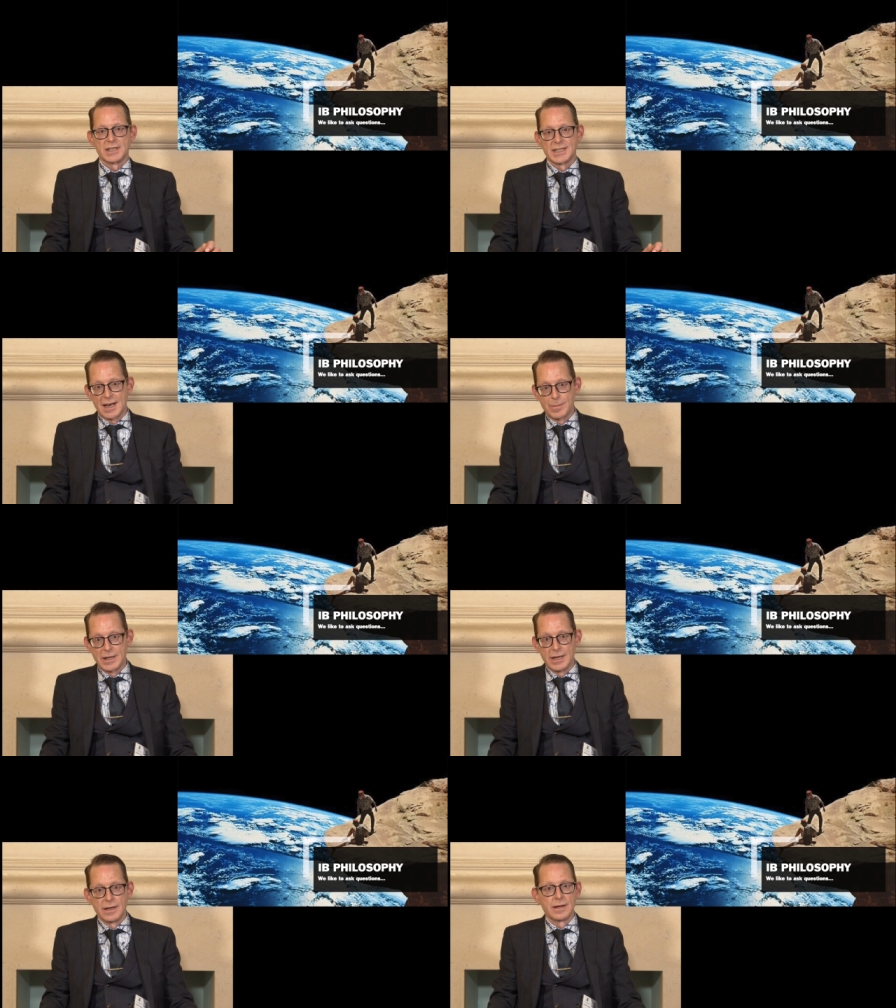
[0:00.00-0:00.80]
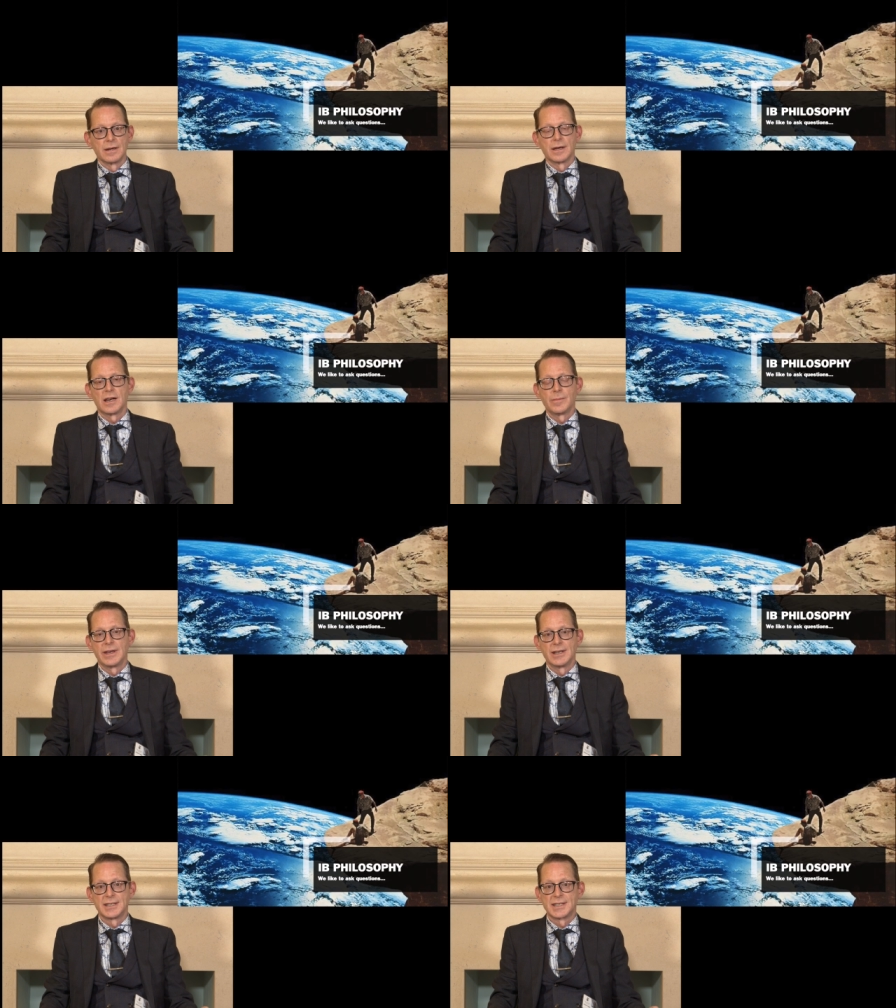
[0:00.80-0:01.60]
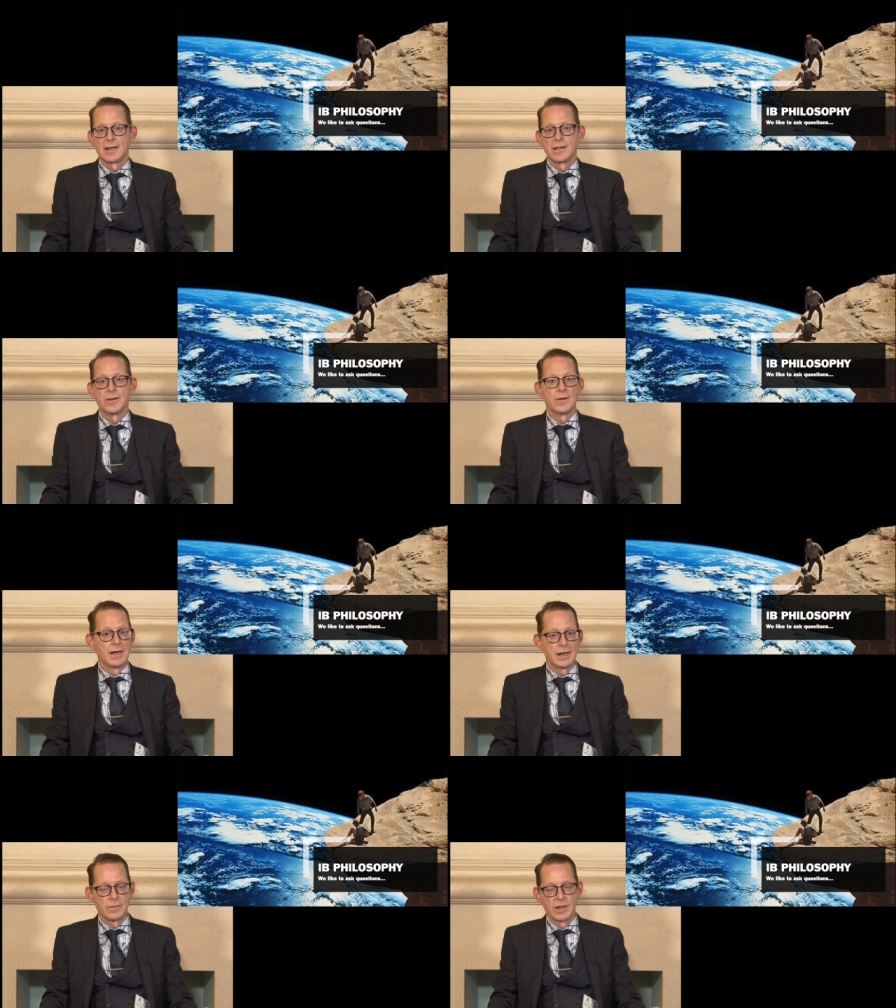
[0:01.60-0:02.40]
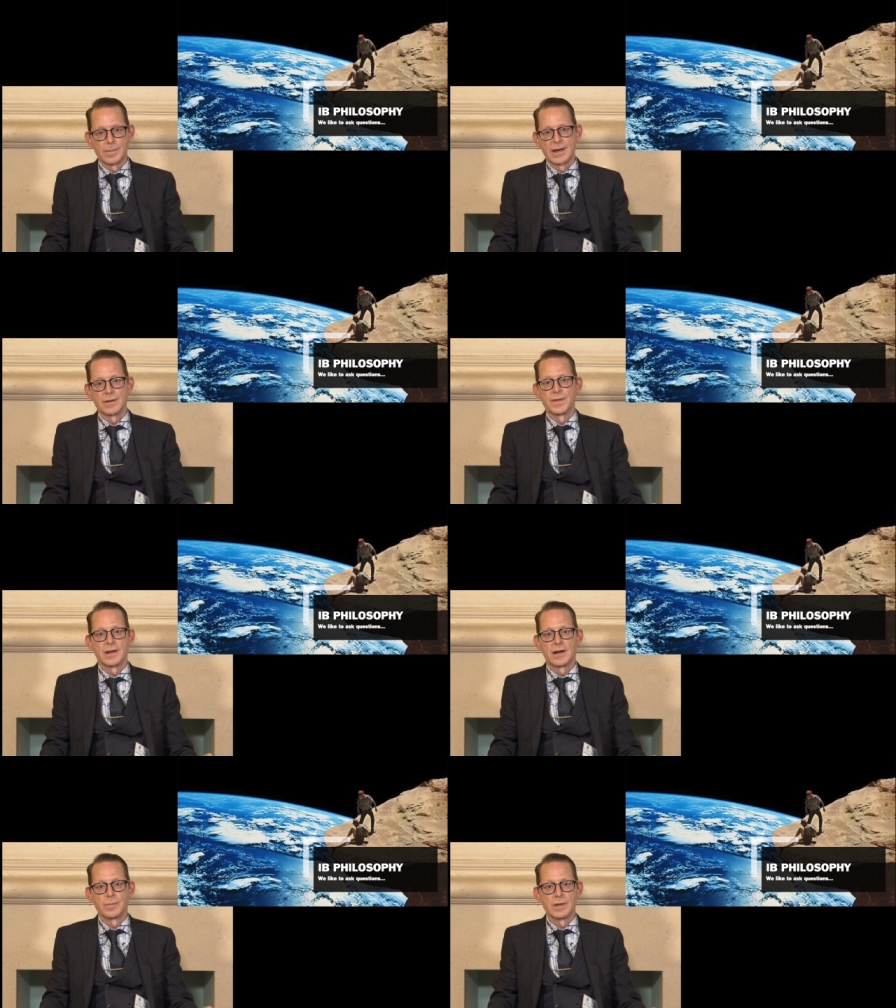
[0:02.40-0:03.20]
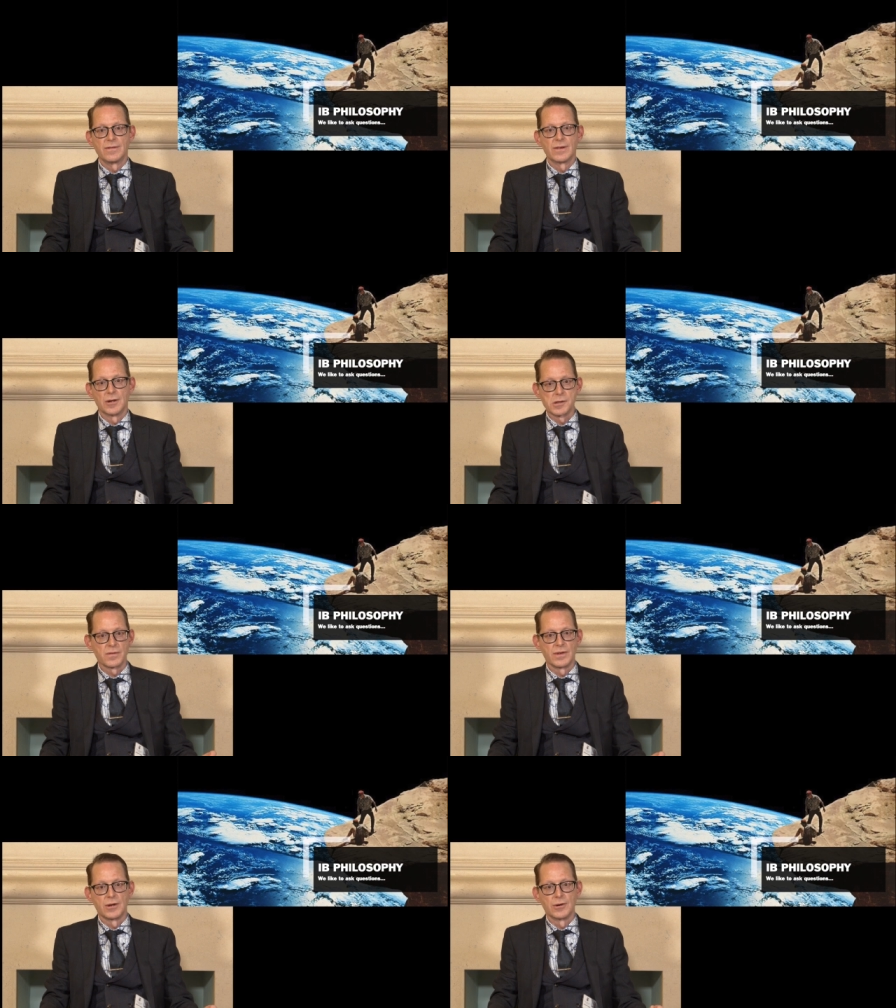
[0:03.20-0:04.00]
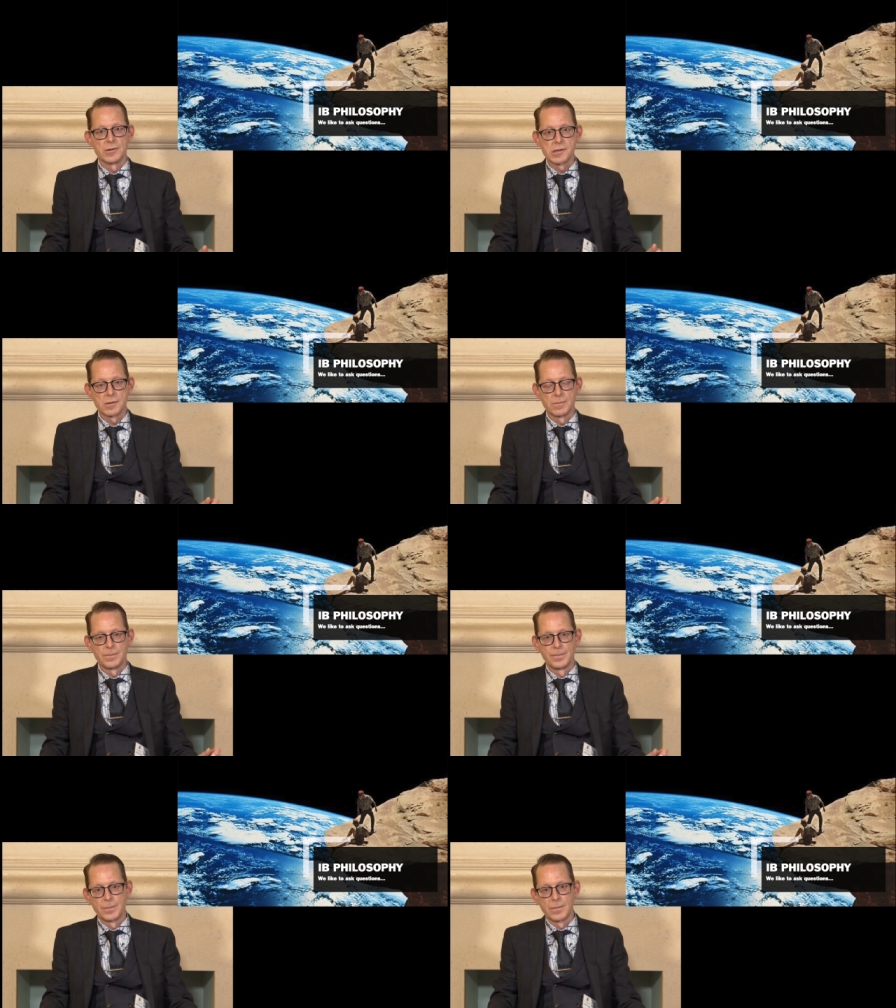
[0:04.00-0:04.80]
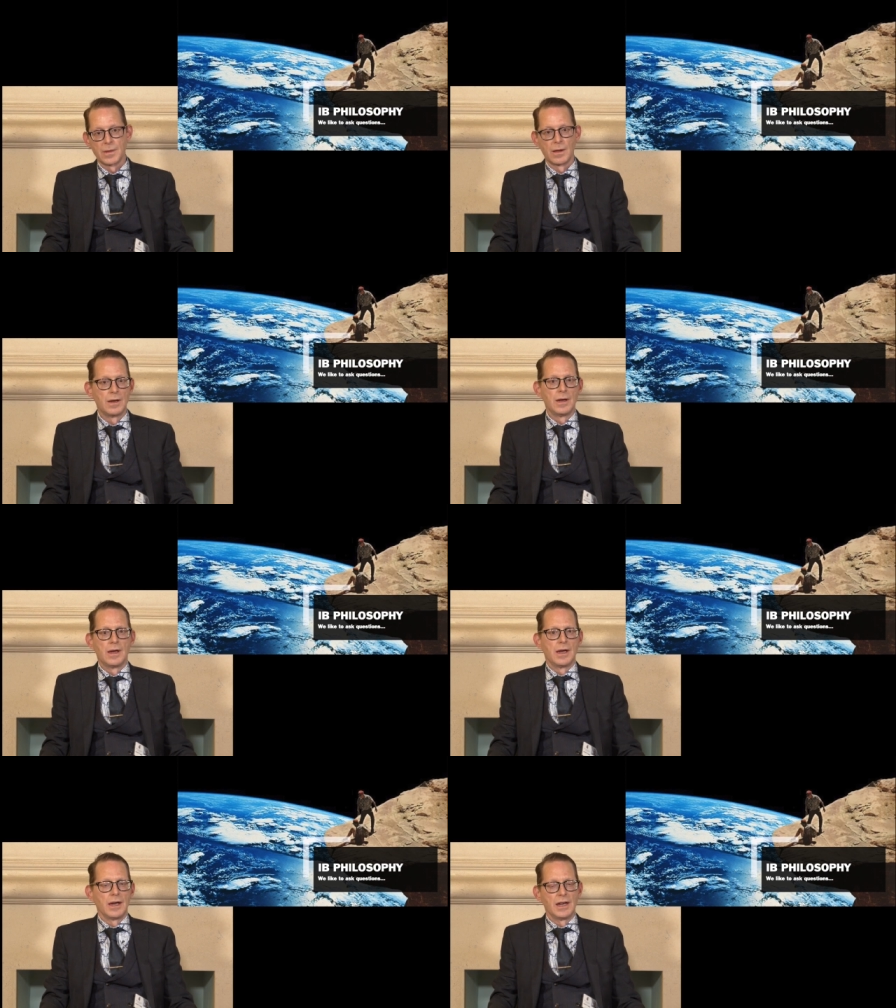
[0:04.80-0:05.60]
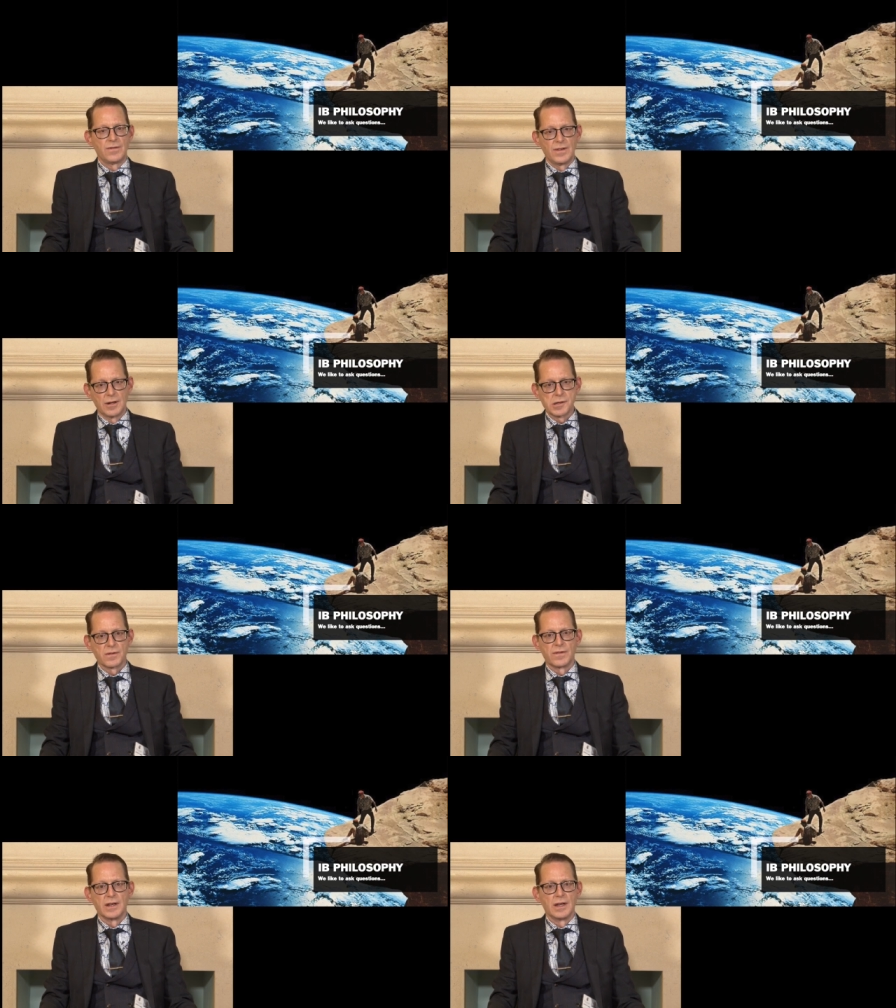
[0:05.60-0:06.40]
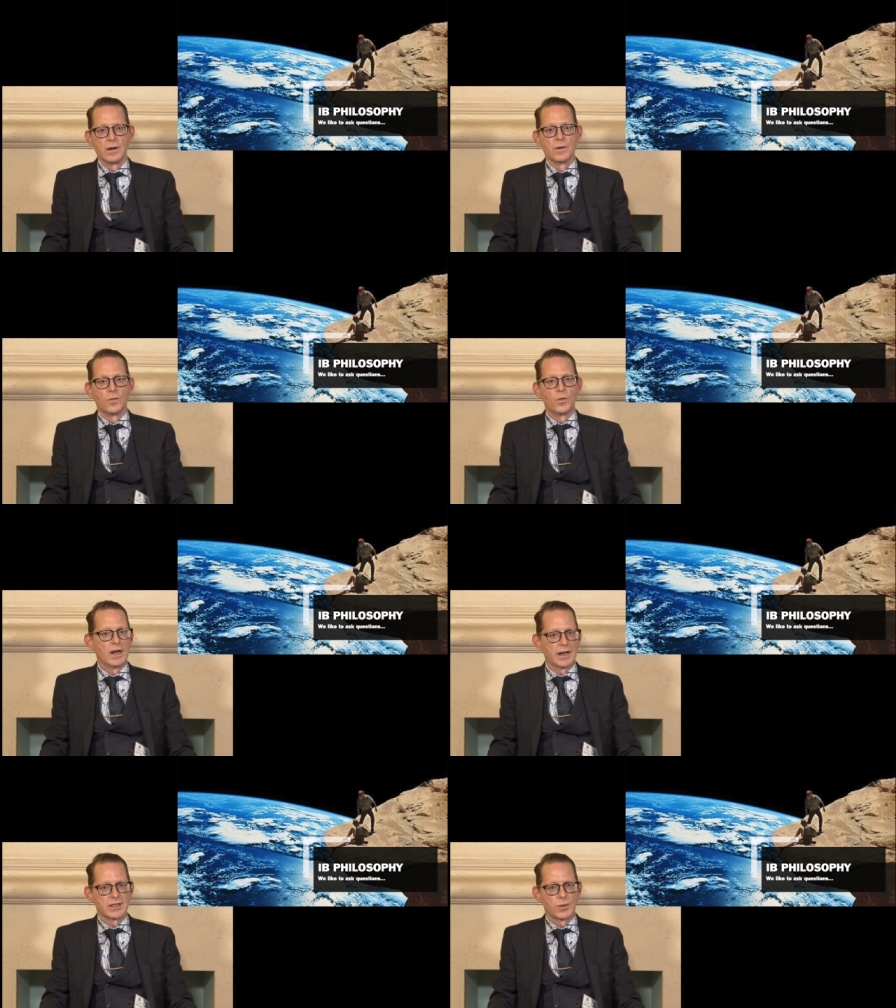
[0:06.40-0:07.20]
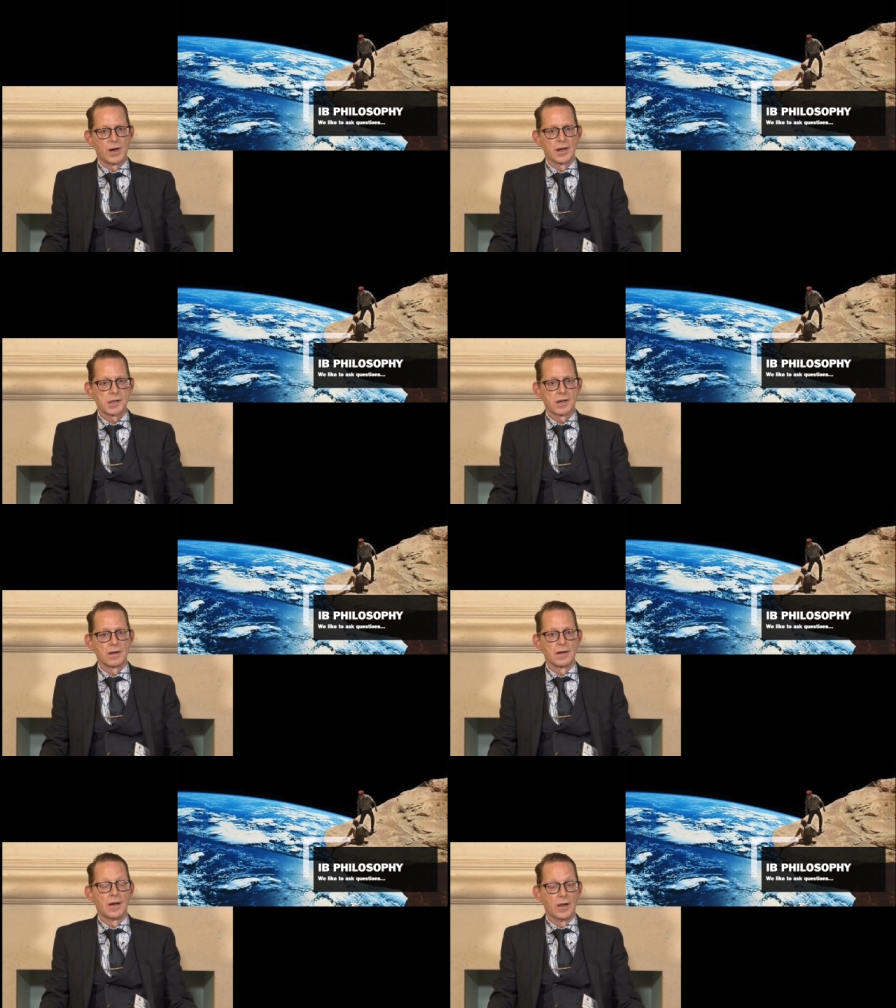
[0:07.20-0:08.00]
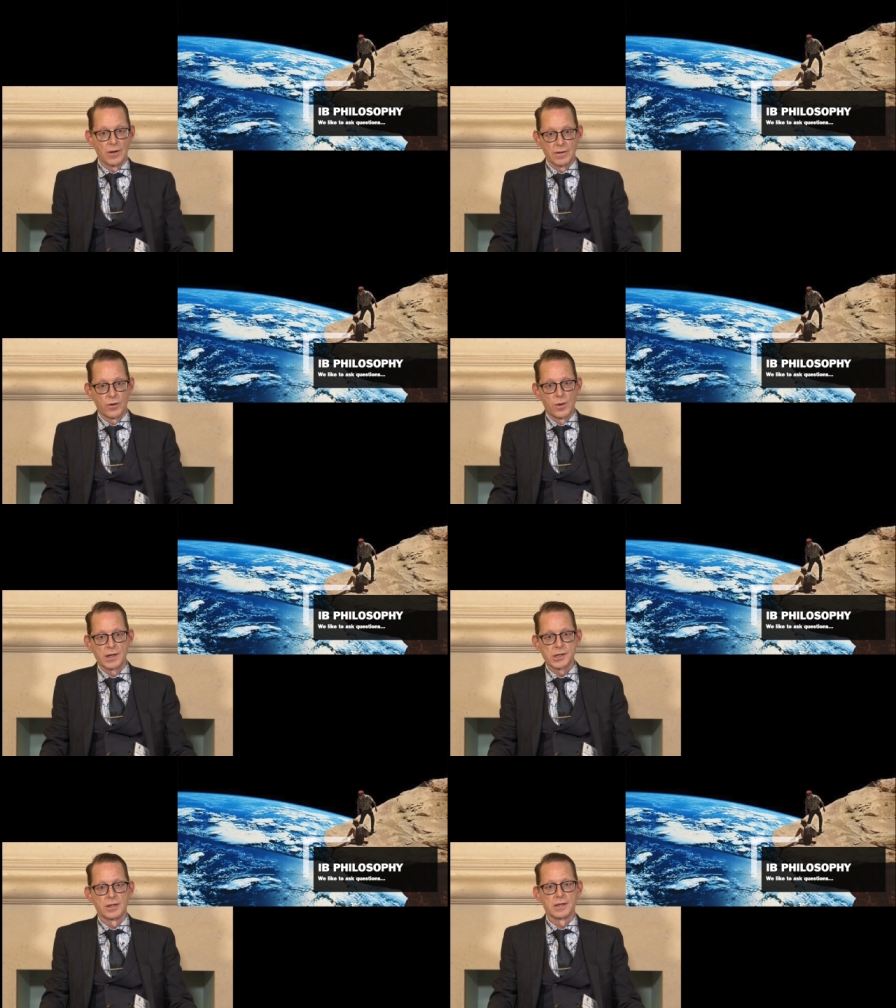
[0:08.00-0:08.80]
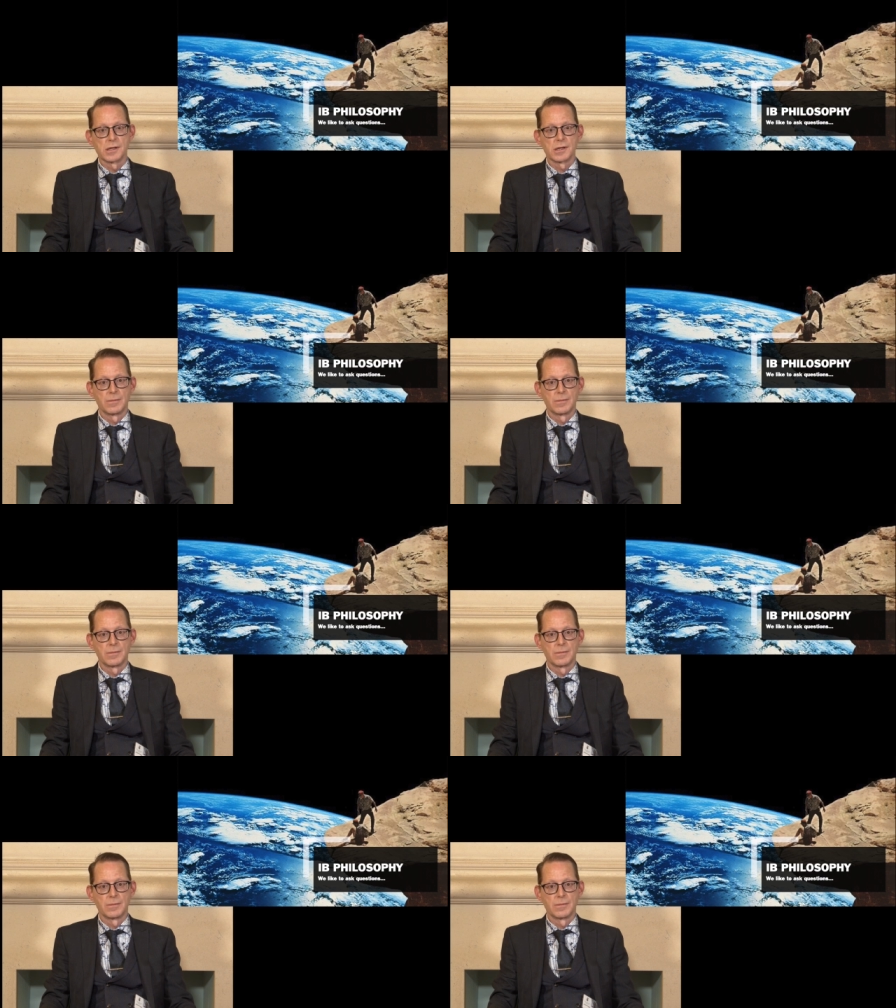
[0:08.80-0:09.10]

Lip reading: Tapley and I'm here to tell you a little bit about the IB Philosophy course. In philosophy, we like to ask a lot of questions.